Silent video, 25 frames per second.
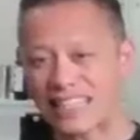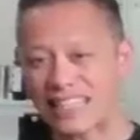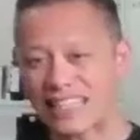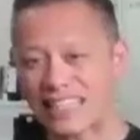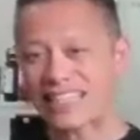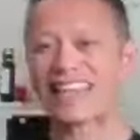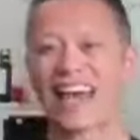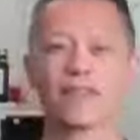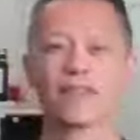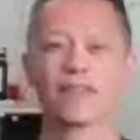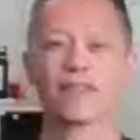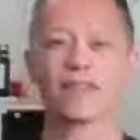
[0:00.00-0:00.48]

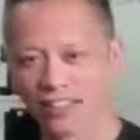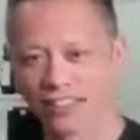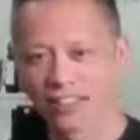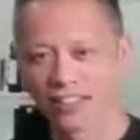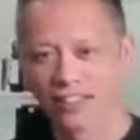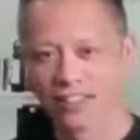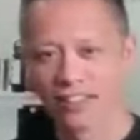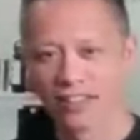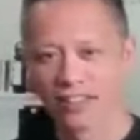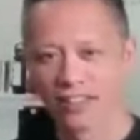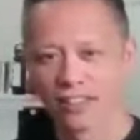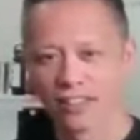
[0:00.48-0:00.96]
that
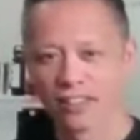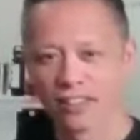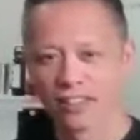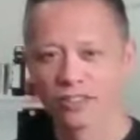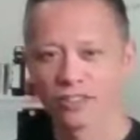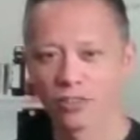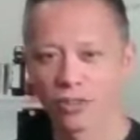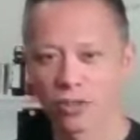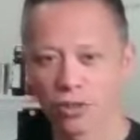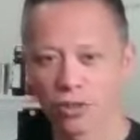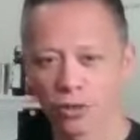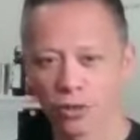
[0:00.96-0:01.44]
movement,
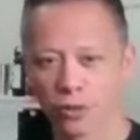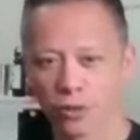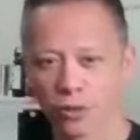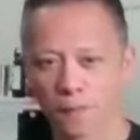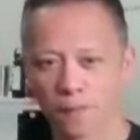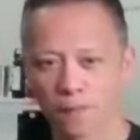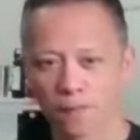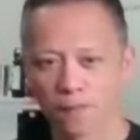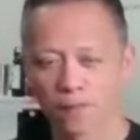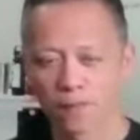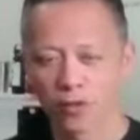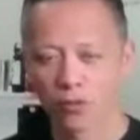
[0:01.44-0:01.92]
in that
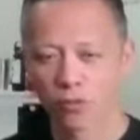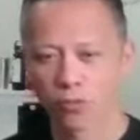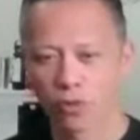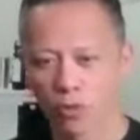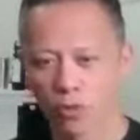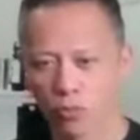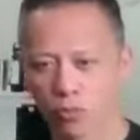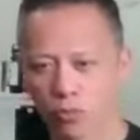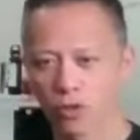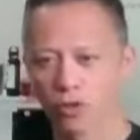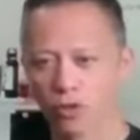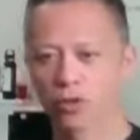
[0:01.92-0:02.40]

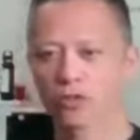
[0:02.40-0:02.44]
task.